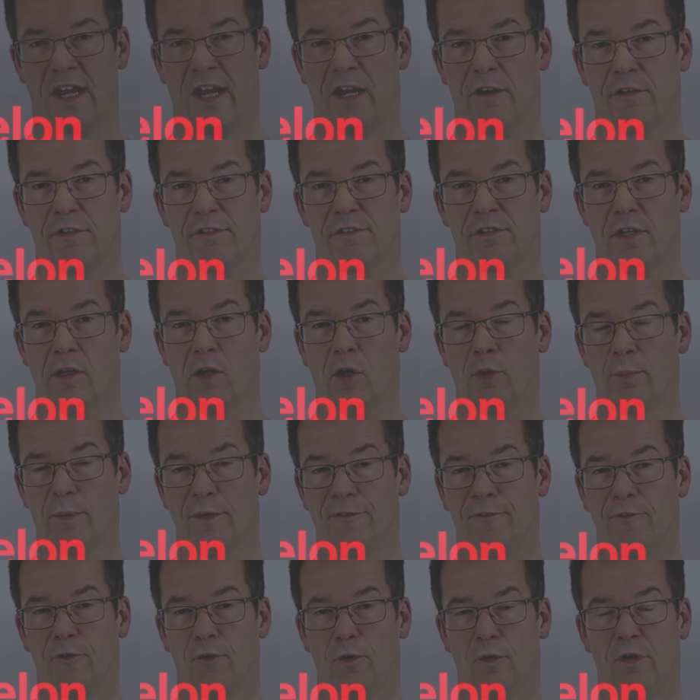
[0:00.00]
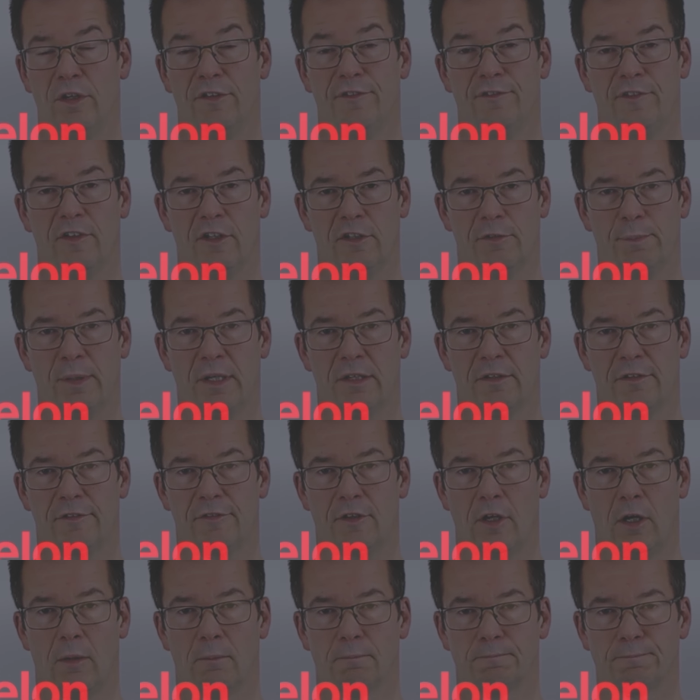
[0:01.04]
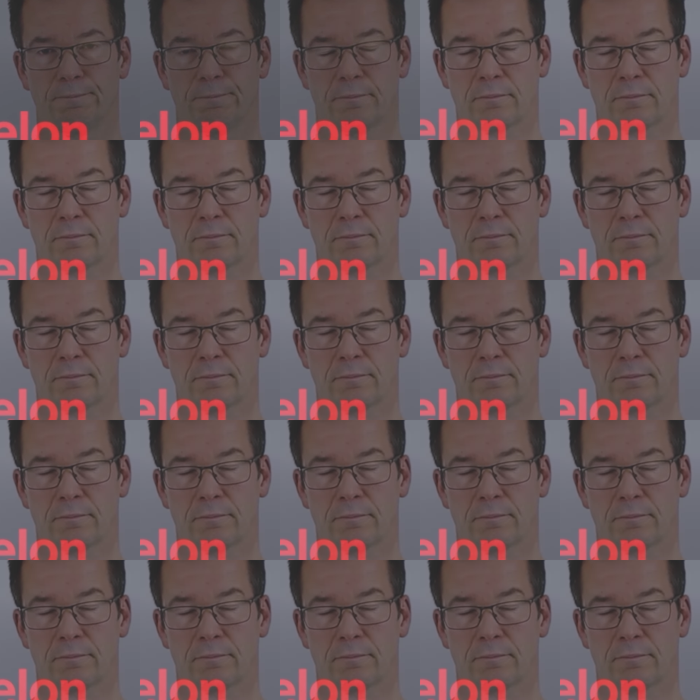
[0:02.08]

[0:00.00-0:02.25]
out so long before his first pit stop?